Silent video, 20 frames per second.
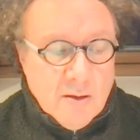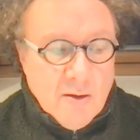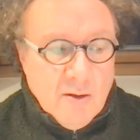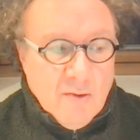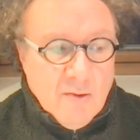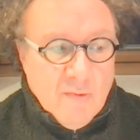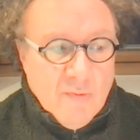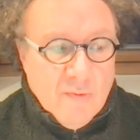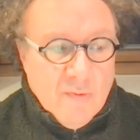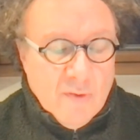
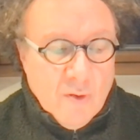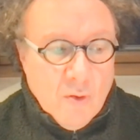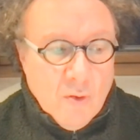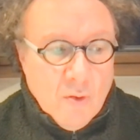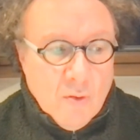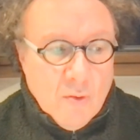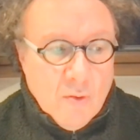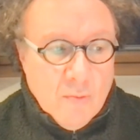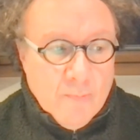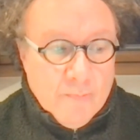of
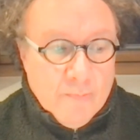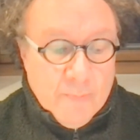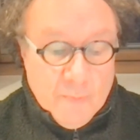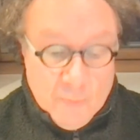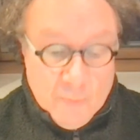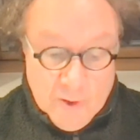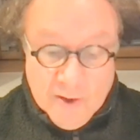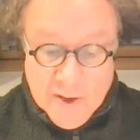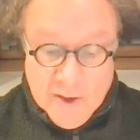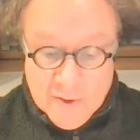
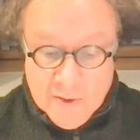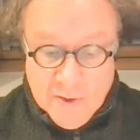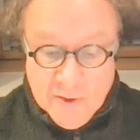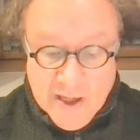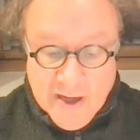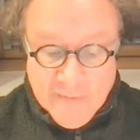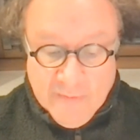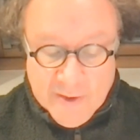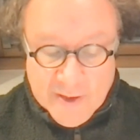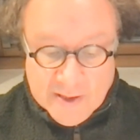rather good
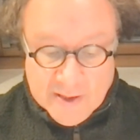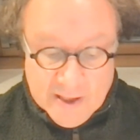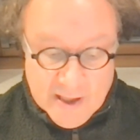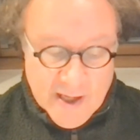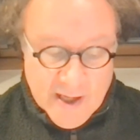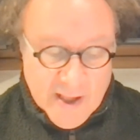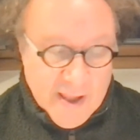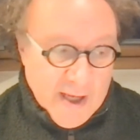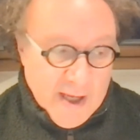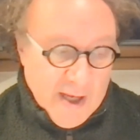evidence, I
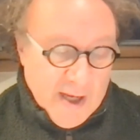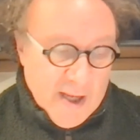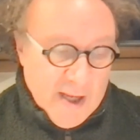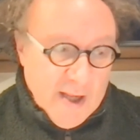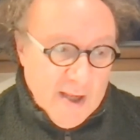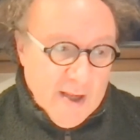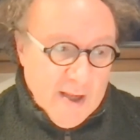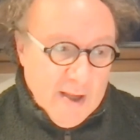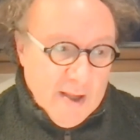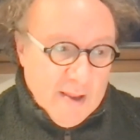think,
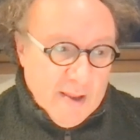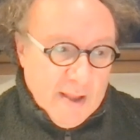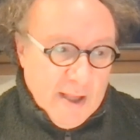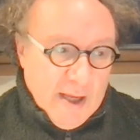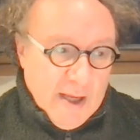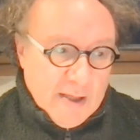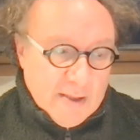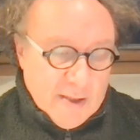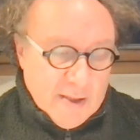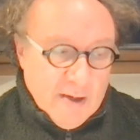
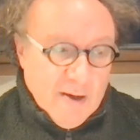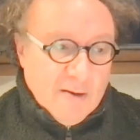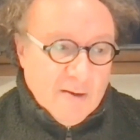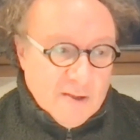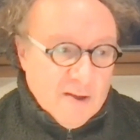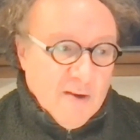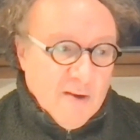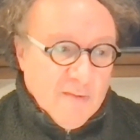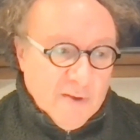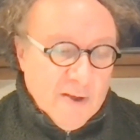that
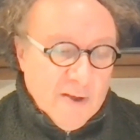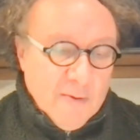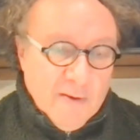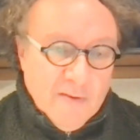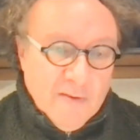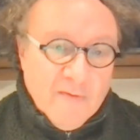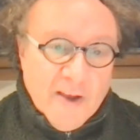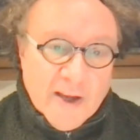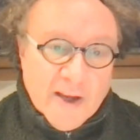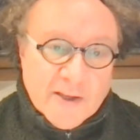SARS-CoV-2
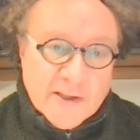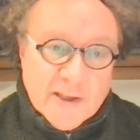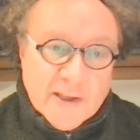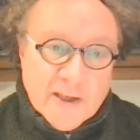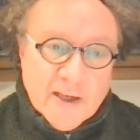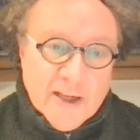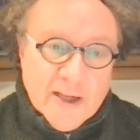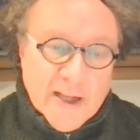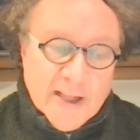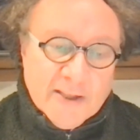
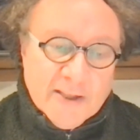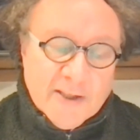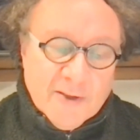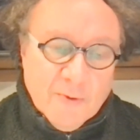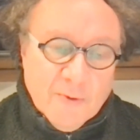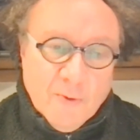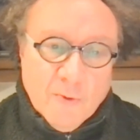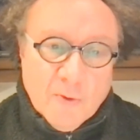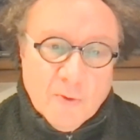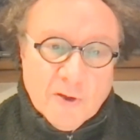infection leads to
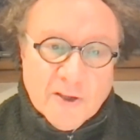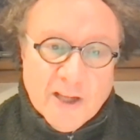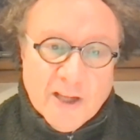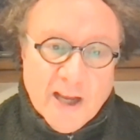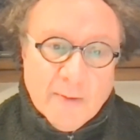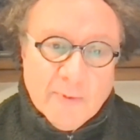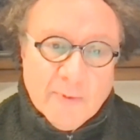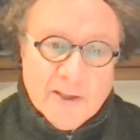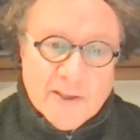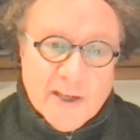organ
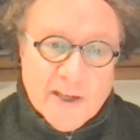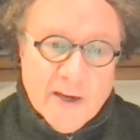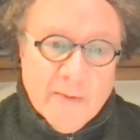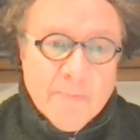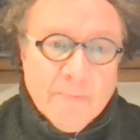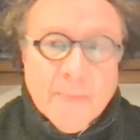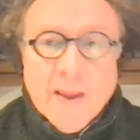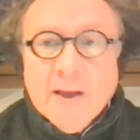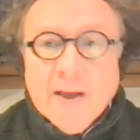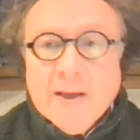damage, yeah?
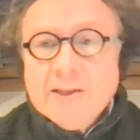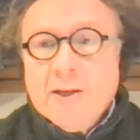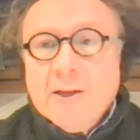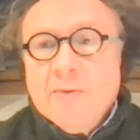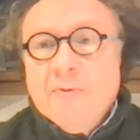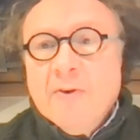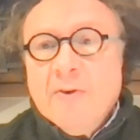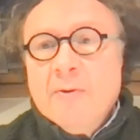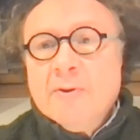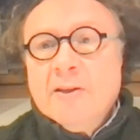So
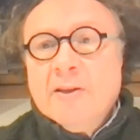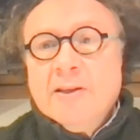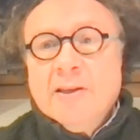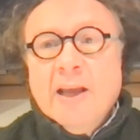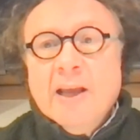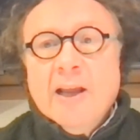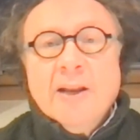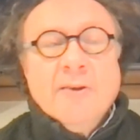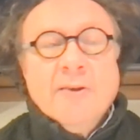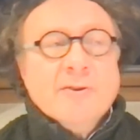if I were to
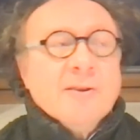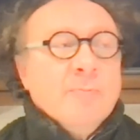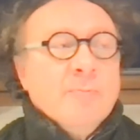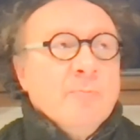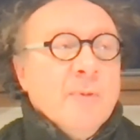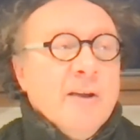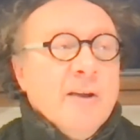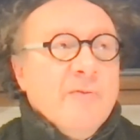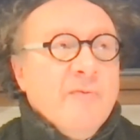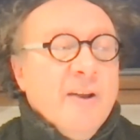tell you some of
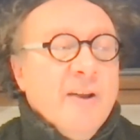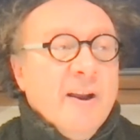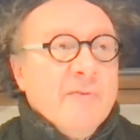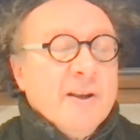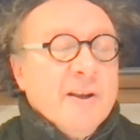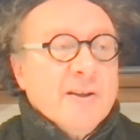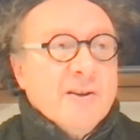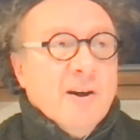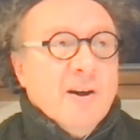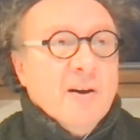my favorite
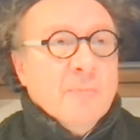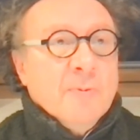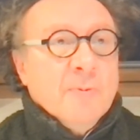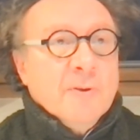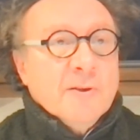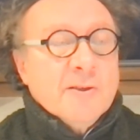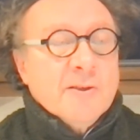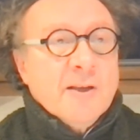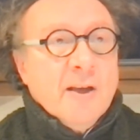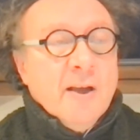
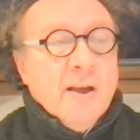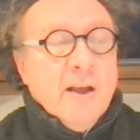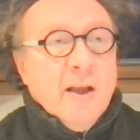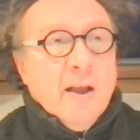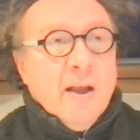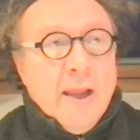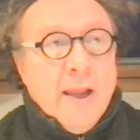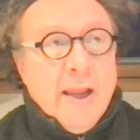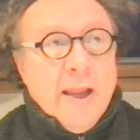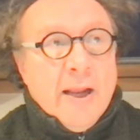examples,
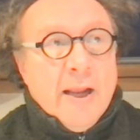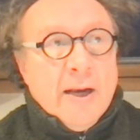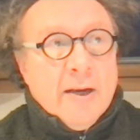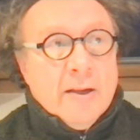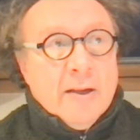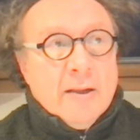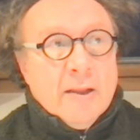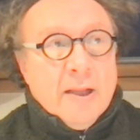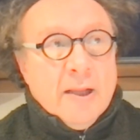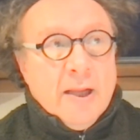
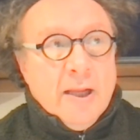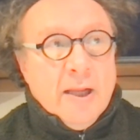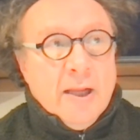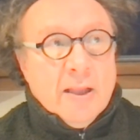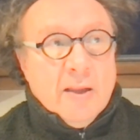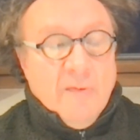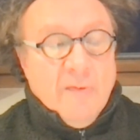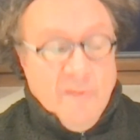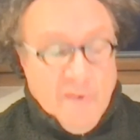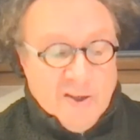in the
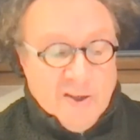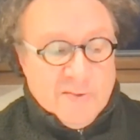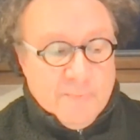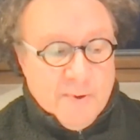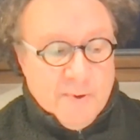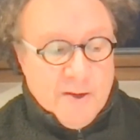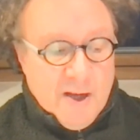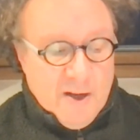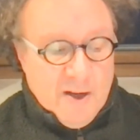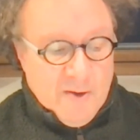FOSP
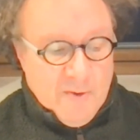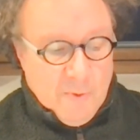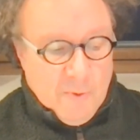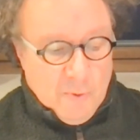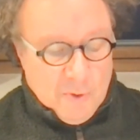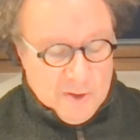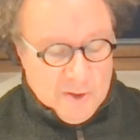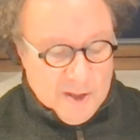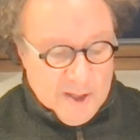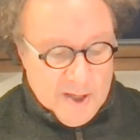
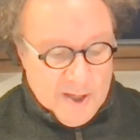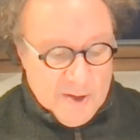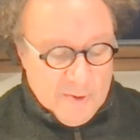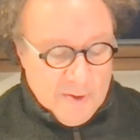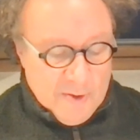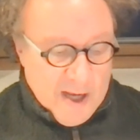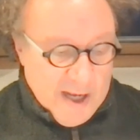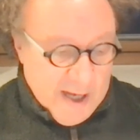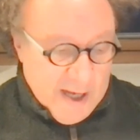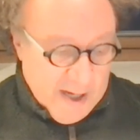cohort, the
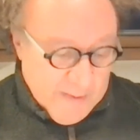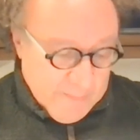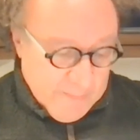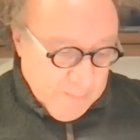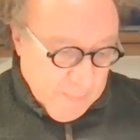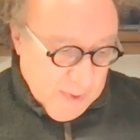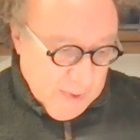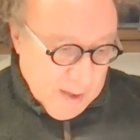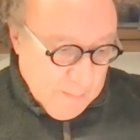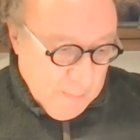UK
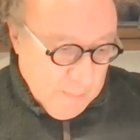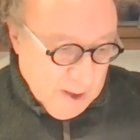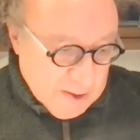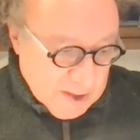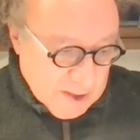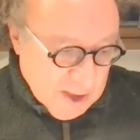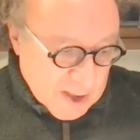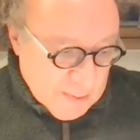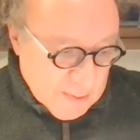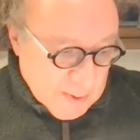
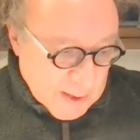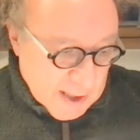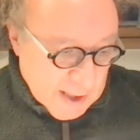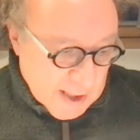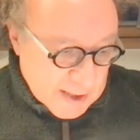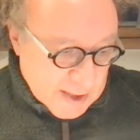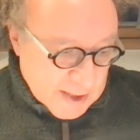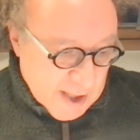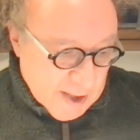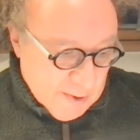
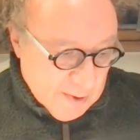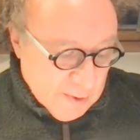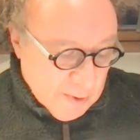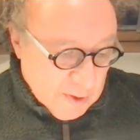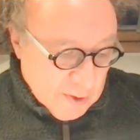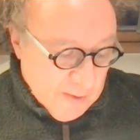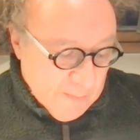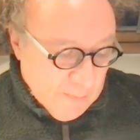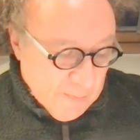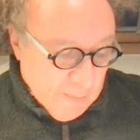post-hospitalized cohort,